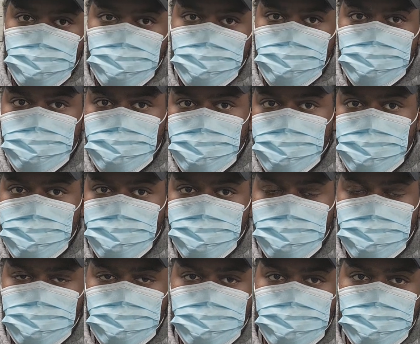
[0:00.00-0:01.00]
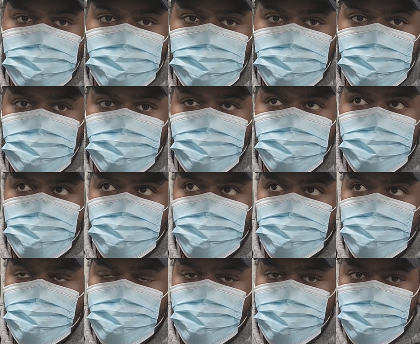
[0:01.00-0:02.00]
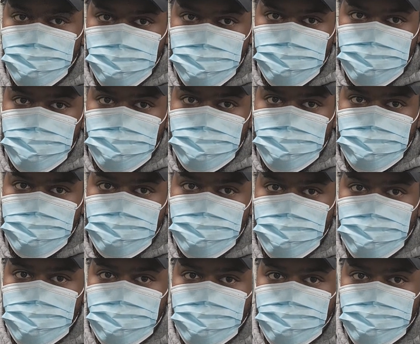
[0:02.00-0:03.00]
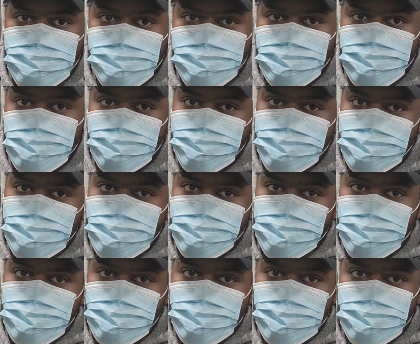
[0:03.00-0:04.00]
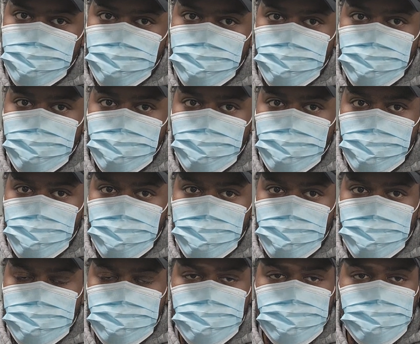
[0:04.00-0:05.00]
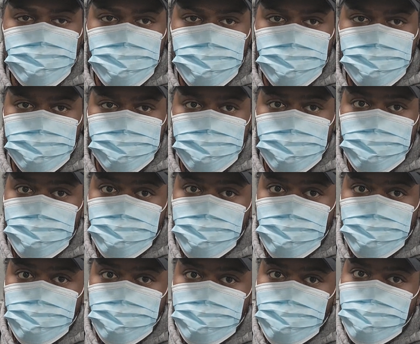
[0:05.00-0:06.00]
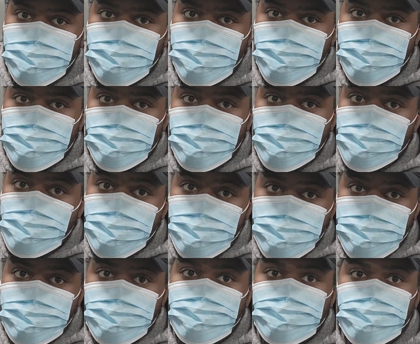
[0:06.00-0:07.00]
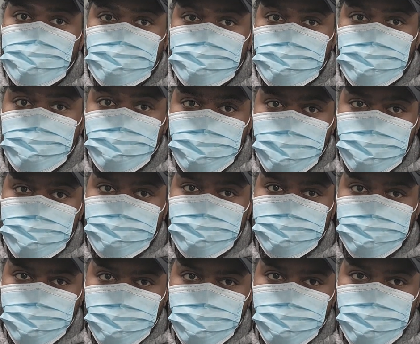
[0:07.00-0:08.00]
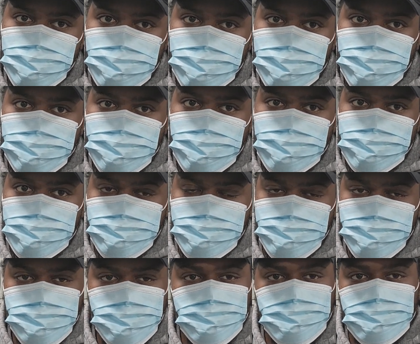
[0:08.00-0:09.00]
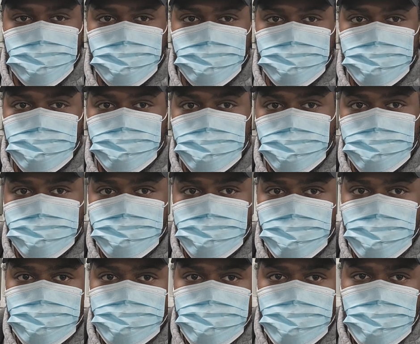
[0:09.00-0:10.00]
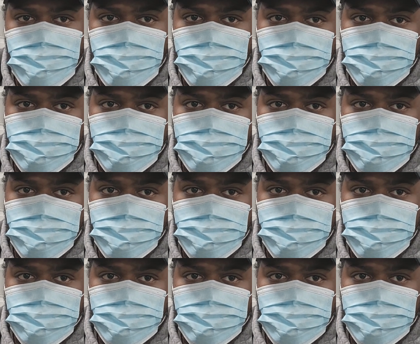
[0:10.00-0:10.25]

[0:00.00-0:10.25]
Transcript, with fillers: All right, y'all as you can see, we're in like miscellaneous aisles, so we're gonna get up out of here. Uh, next part of the video, we're gonna be jumping into the kitchen to actually make the food here. Probably get some cool little B-roll shots.